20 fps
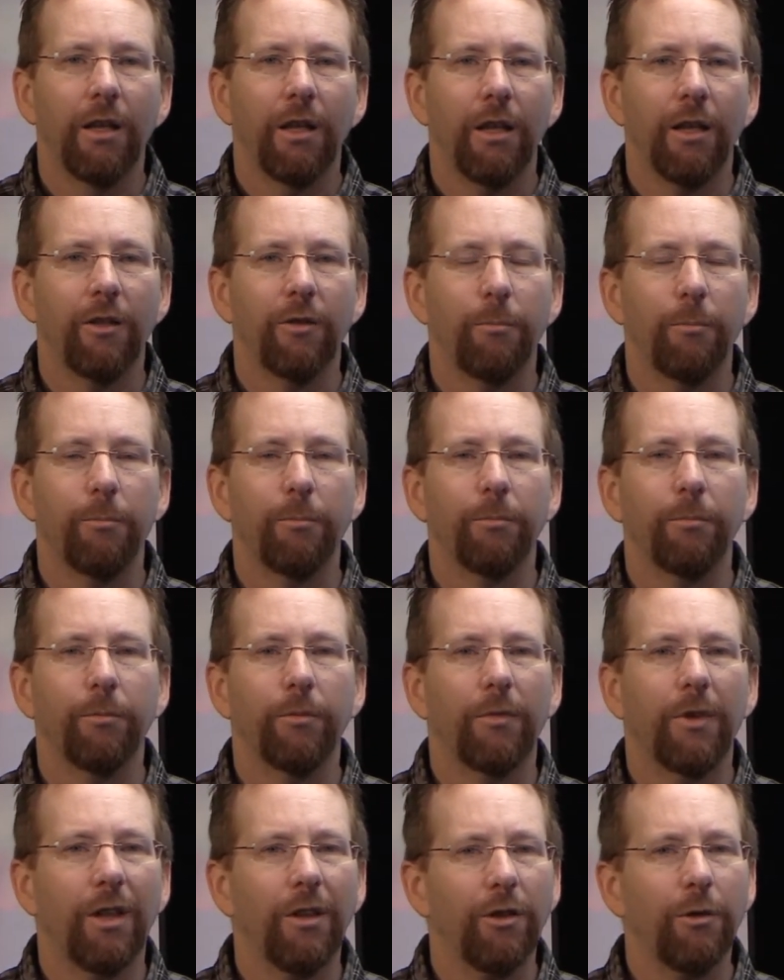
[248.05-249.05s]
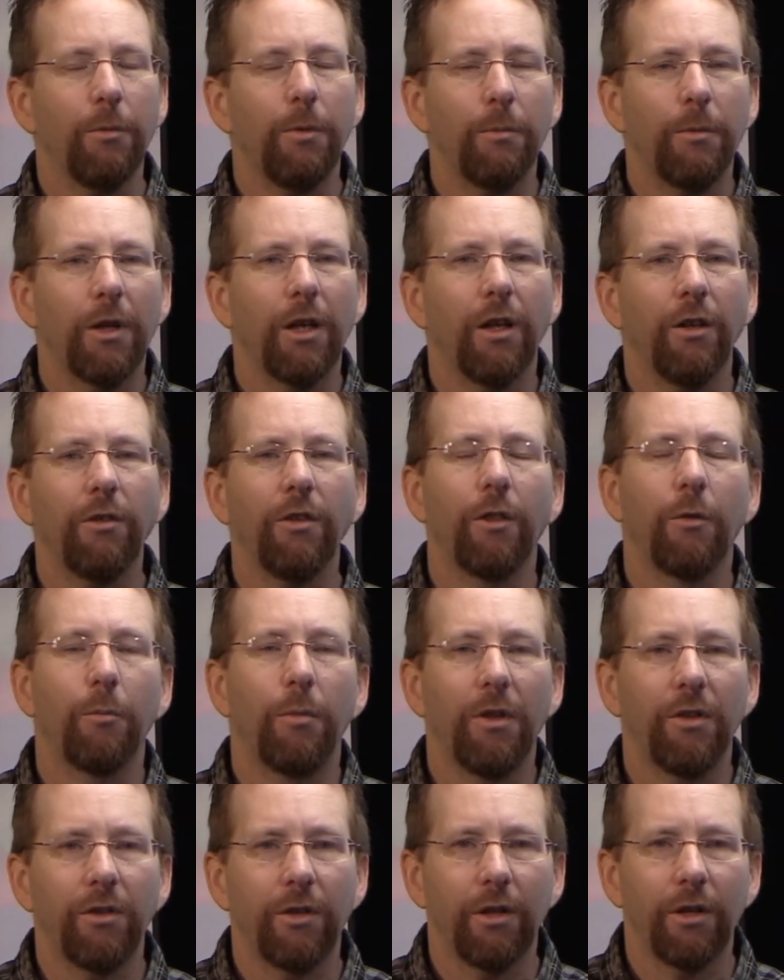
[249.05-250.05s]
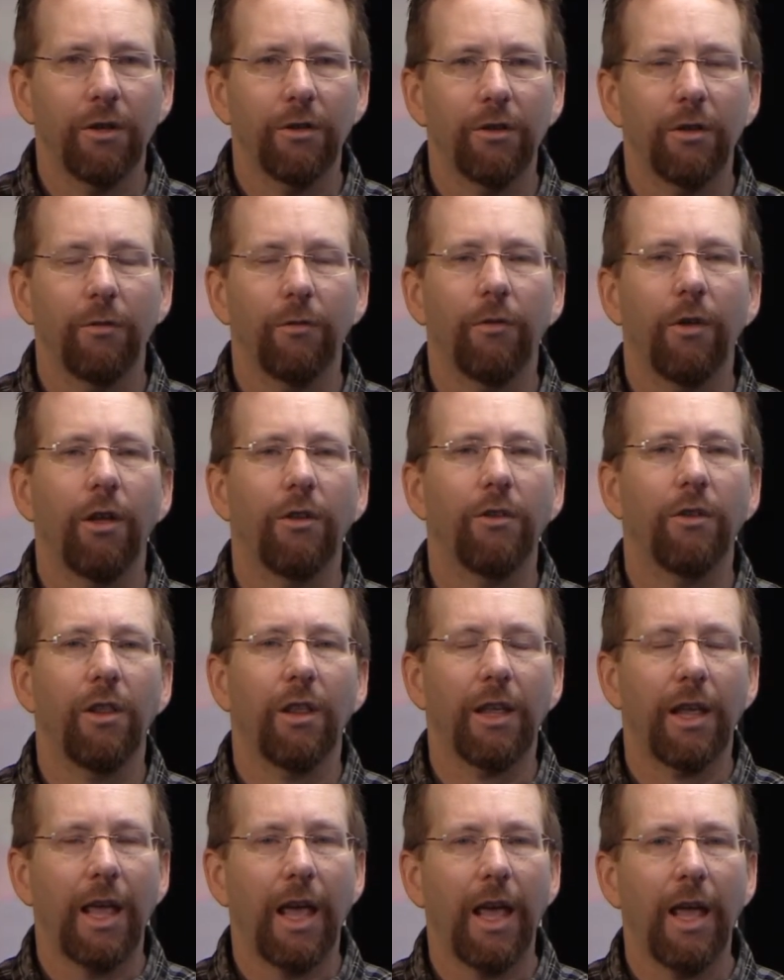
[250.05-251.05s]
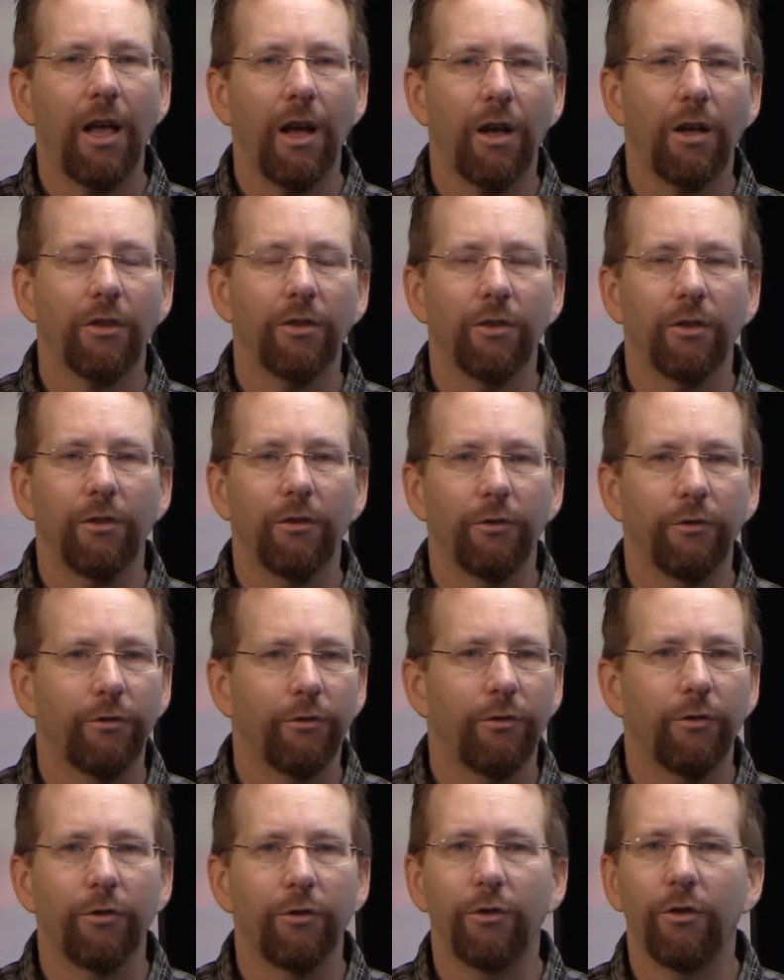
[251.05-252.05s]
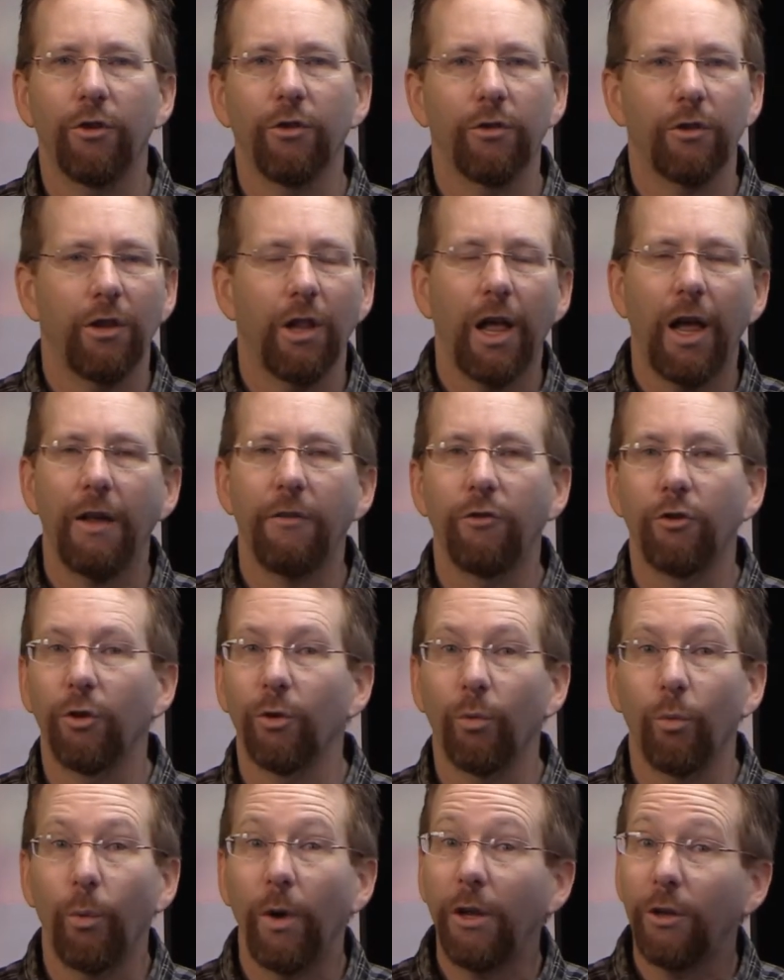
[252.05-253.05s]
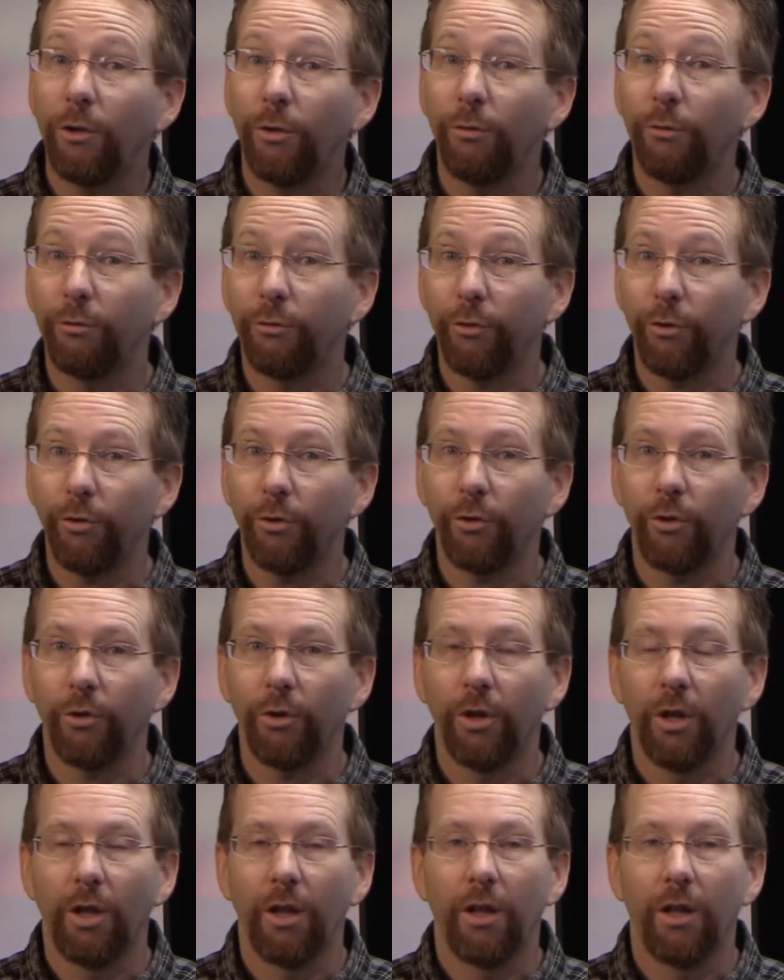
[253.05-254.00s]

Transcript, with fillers: It tends to be because of the busyness and because of the chaos of just lives that are way too full